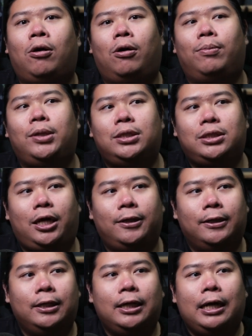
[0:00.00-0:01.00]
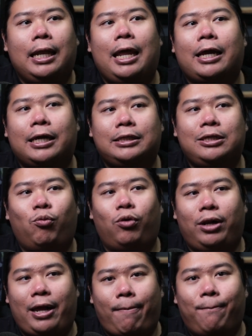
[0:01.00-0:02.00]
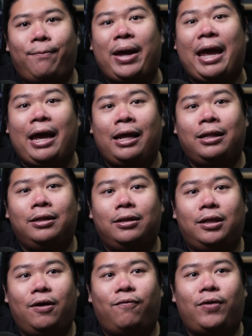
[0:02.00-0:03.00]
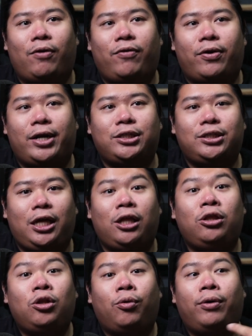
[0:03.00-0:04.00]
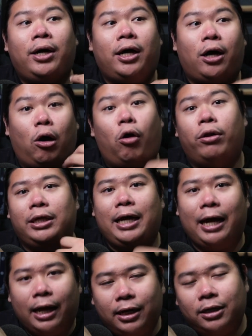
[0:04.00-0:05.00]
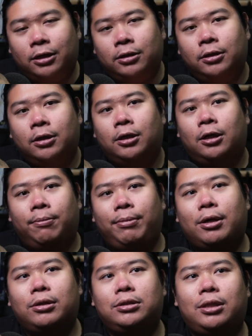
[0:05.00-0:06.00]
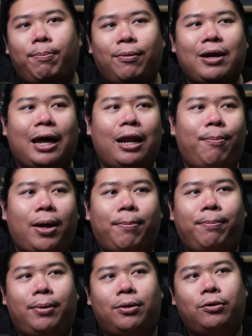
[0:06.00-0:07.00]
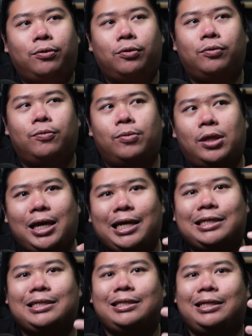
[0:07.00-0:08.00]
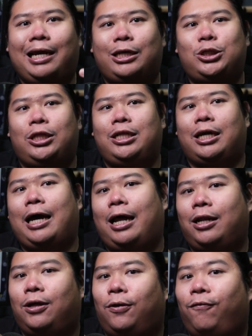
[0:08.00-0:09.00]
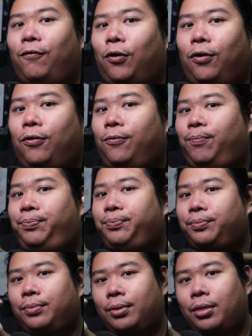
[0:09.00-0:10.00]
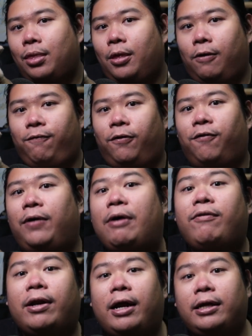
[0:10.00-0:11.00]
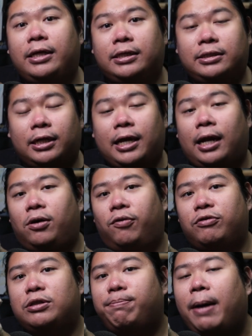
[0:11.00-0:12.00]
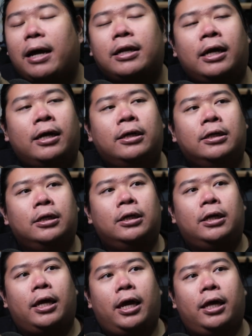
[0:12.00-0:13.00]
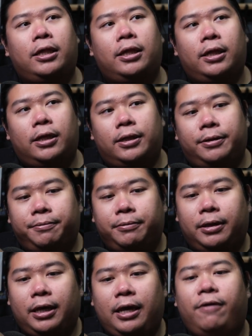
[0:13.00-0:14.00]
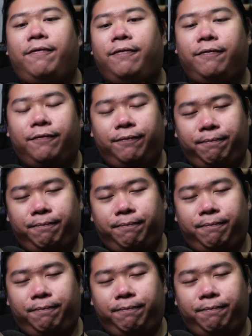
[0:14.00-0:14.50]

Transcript: hope is that Lakesi would like paint the Vulva Rush into her own color, because the color purple is actually the color for Vulva is the color of Spana. And if